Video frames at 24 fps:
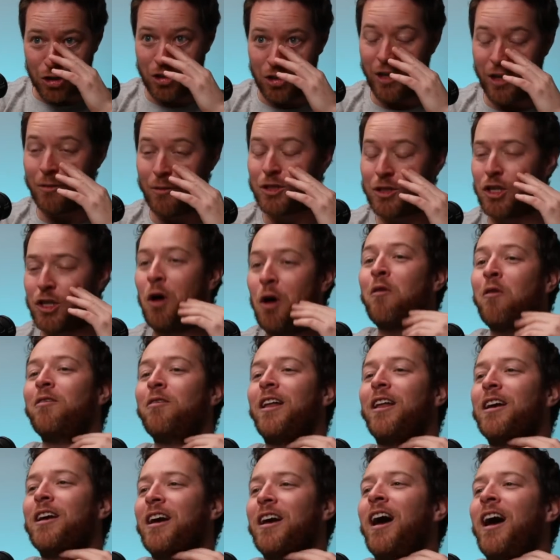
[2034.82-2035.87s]
it was so
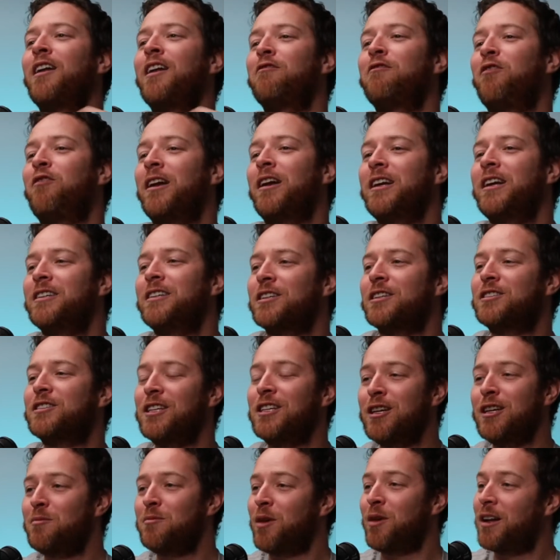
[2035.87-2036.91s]
like kind of funny to
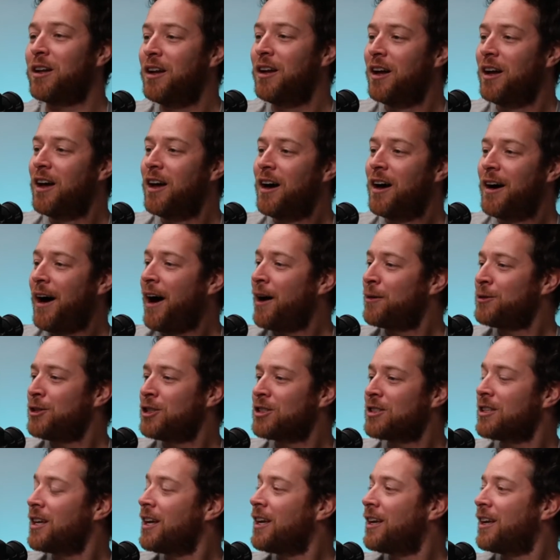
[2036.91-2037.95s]
see, but I'm
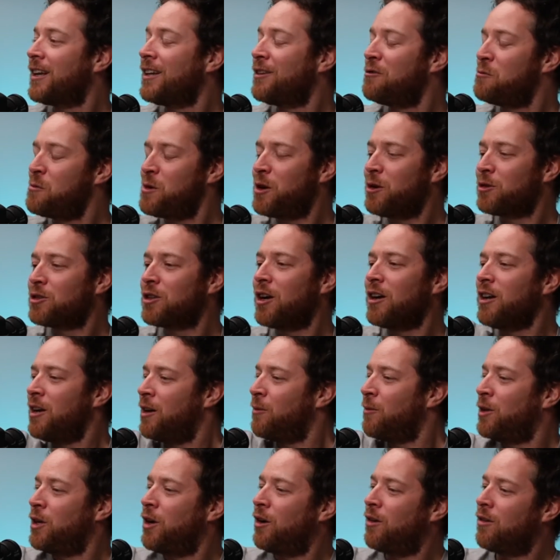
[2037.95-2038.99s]
just like, and we were talking,
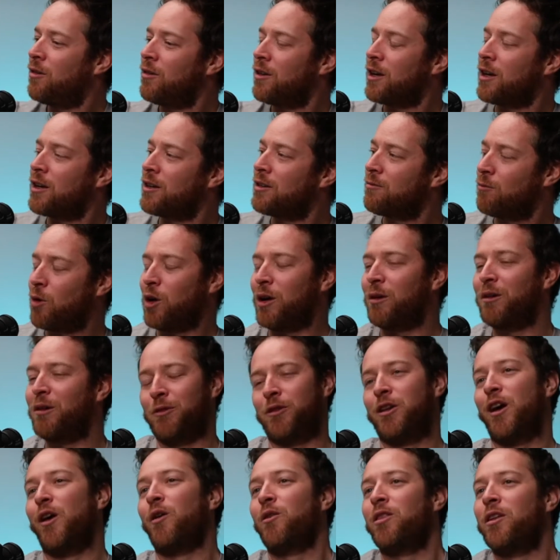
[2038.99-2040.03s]
we know, well, I don't
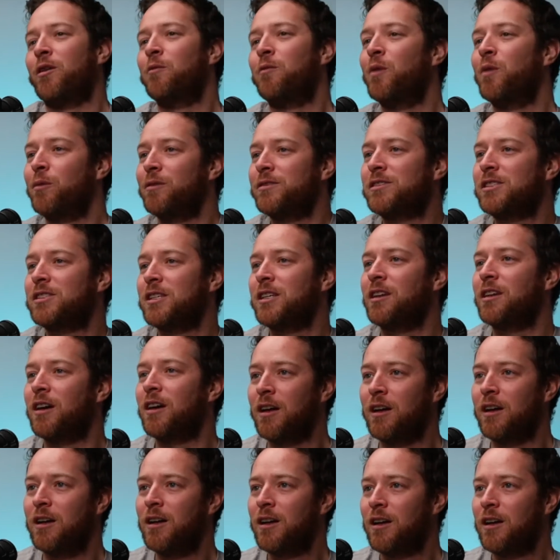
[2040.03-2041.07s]
know them, but we've seen
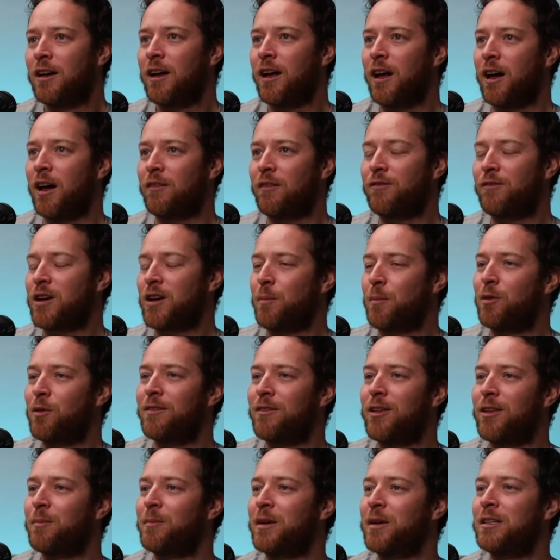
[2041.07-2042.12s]
a couple of
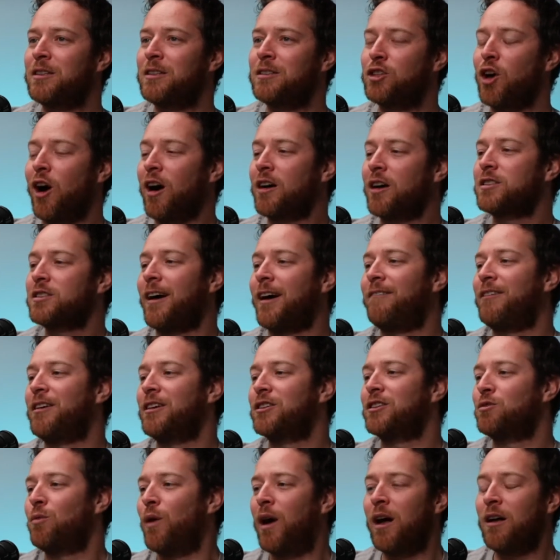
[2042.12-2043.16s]
them in dock diving
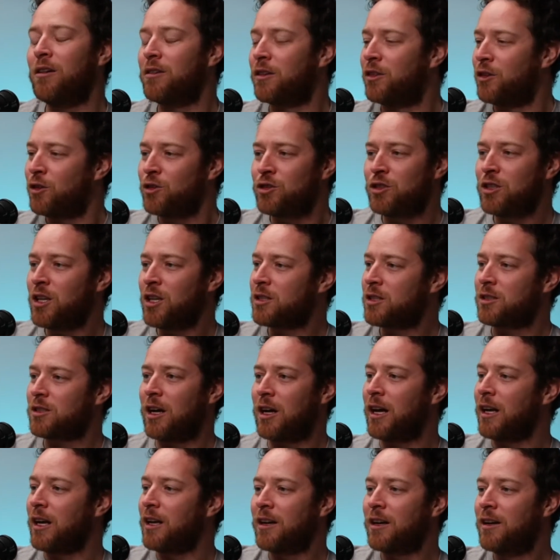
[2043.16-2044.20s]
as well, and they're just like